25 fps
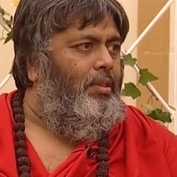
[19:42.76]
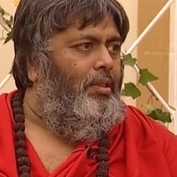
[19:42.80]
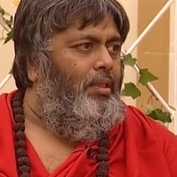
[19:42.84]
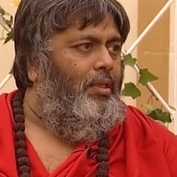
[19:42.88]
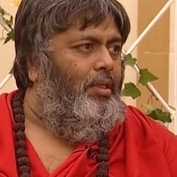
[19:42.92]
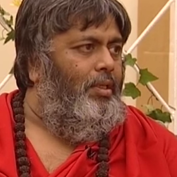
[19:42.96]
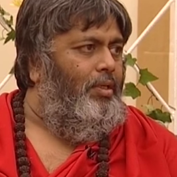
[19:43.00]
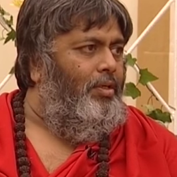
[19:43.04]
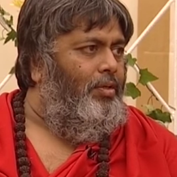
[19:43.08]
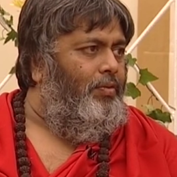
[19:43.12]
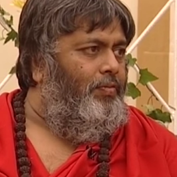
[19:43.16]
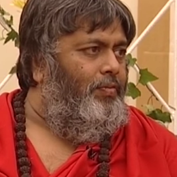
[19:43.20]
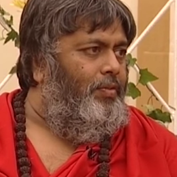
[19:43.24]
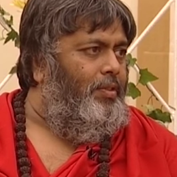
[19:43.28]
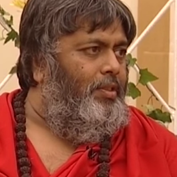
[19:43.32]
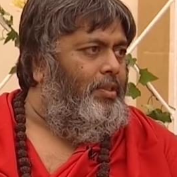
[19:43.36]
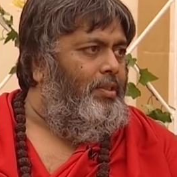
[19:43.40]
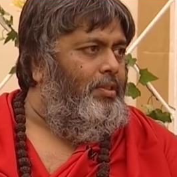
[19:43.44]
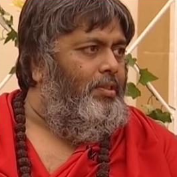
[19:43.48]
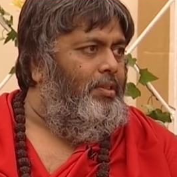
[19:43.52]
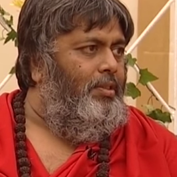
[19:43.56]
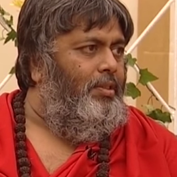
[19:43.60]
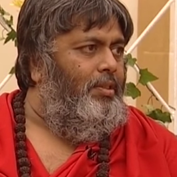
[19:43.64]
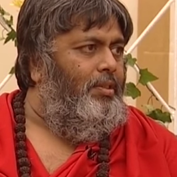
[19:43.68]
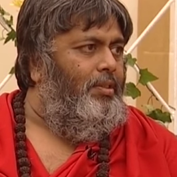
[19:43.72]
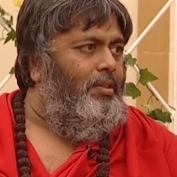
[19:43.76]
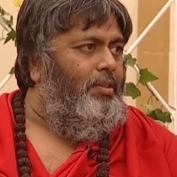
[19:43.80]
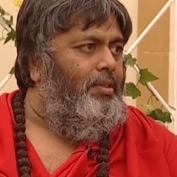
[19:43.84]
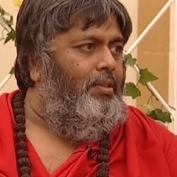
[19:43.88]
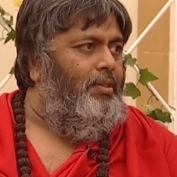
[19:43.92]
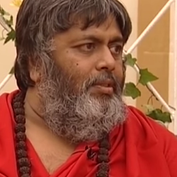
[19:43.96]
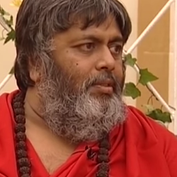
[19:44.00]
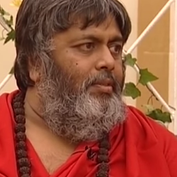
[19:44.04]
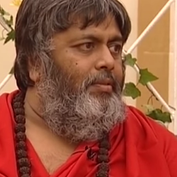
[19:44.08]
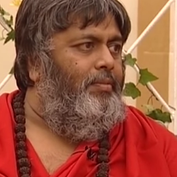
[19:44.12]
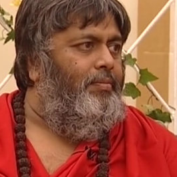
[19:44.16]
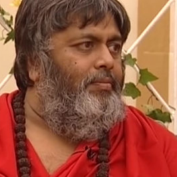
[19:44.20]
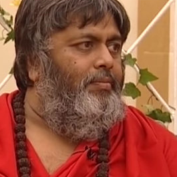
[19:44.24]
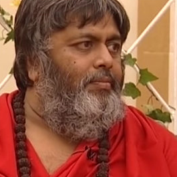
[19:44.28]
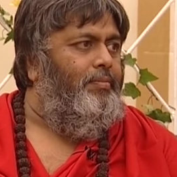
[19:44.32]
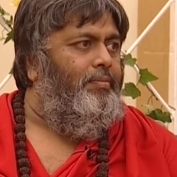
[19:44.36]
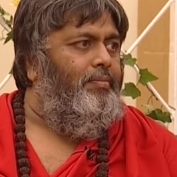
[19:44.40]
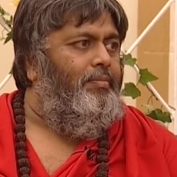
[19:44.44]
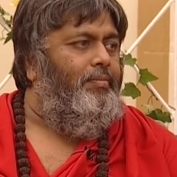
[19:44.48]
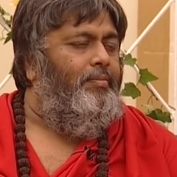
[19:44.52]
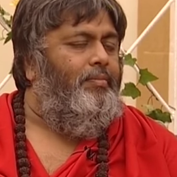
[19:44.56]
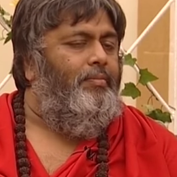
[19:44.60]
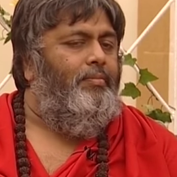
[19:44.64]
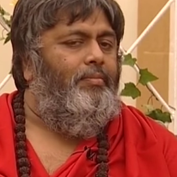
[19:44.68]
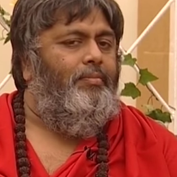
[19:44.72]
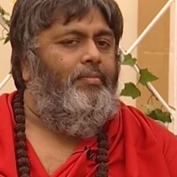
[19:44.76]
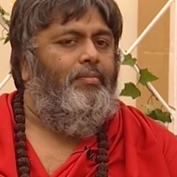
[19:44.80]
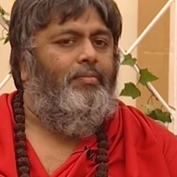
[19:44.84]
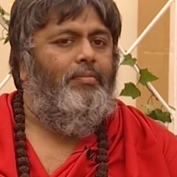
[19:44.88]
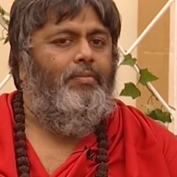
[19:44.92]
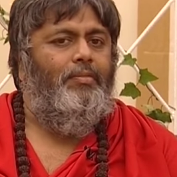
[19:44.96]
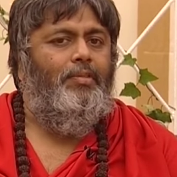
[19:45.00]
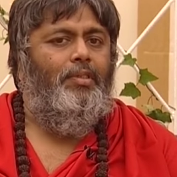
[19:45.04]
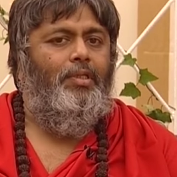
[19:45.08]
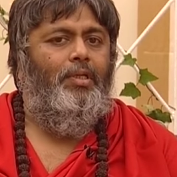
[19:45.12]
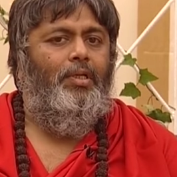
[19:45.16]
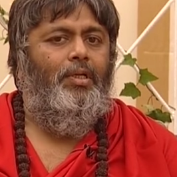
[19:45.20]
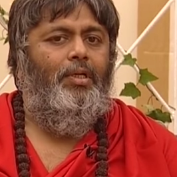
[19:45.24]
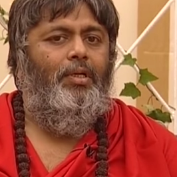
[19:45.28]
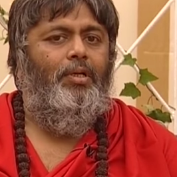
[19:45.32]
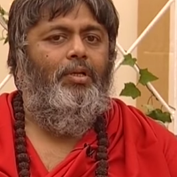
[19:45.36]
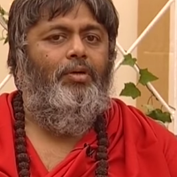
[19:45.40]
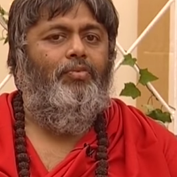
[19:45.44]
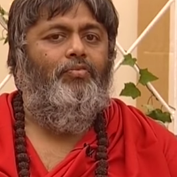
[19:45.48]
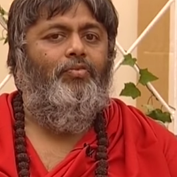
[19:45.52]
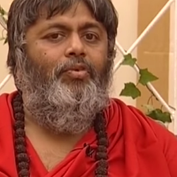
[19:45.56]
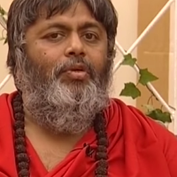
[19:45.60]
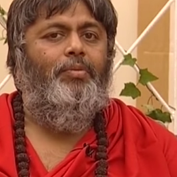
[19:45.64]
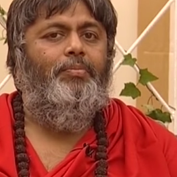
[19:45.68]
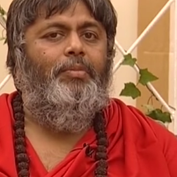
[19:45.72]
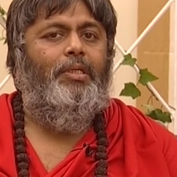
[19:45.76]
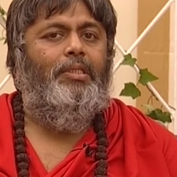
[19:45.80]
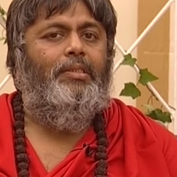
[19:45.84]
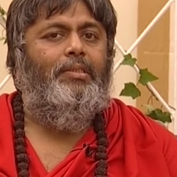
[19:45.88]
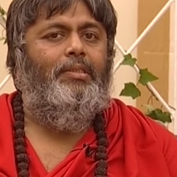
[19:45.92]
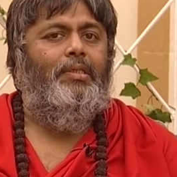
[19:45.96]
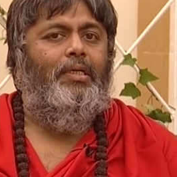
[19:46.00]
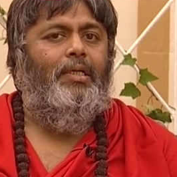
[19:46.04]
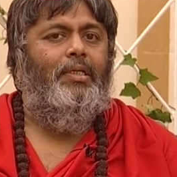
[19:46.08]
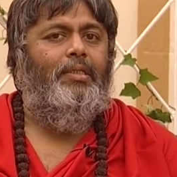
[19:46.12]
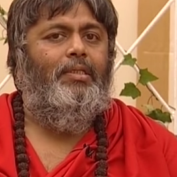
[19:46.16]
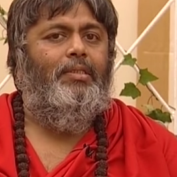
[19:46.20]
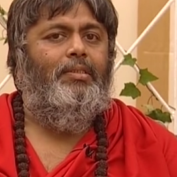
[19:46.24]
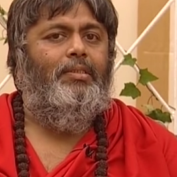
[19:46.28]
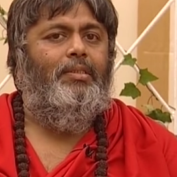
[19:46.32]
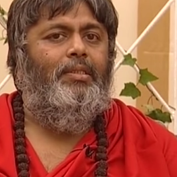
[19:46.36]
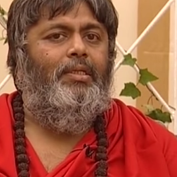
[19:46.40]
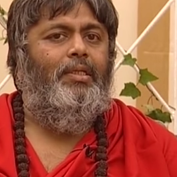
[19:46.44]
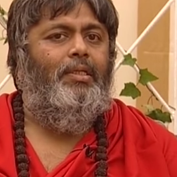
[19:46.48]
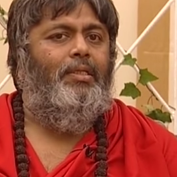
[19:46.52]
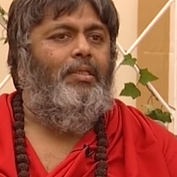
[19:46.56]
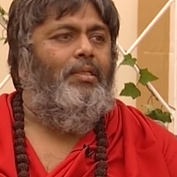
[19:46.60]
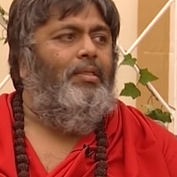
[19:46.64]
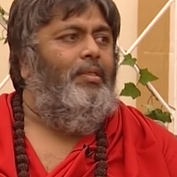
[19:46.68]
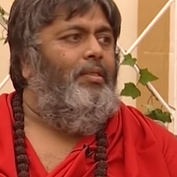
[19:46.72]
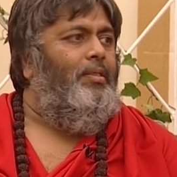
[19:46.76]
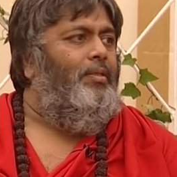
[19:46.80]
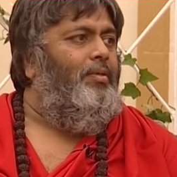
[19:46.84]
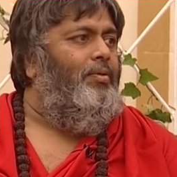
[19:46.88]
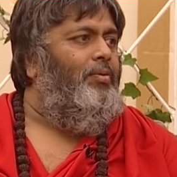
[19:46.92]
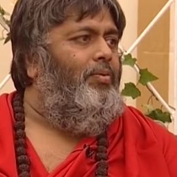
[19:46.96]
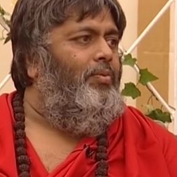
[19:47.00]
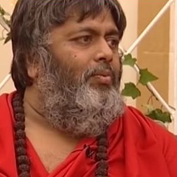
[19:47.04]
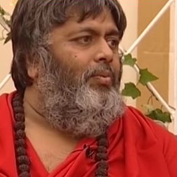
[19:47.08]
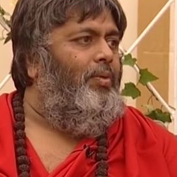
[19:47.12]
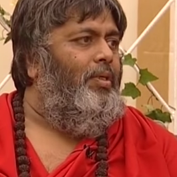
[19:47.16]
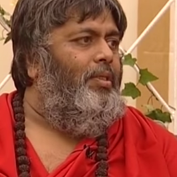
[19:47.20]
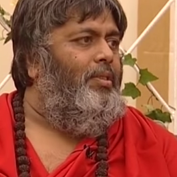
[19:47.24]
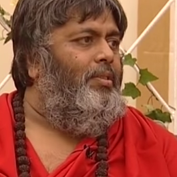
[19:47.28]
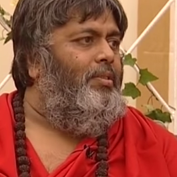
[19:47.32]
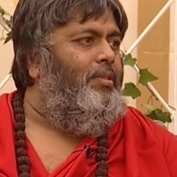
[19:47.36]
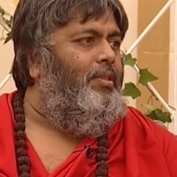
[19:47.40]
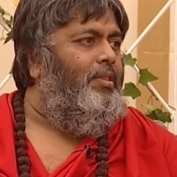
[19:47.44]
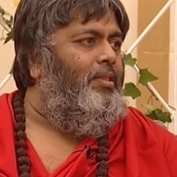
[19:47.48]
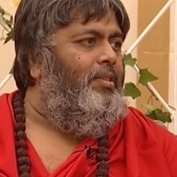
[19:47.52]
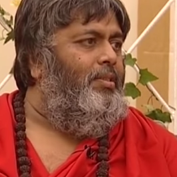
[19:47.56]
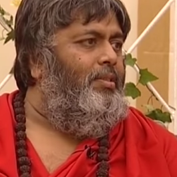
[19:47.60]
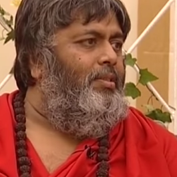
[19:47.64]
healing of a disease. Now we must understand what is a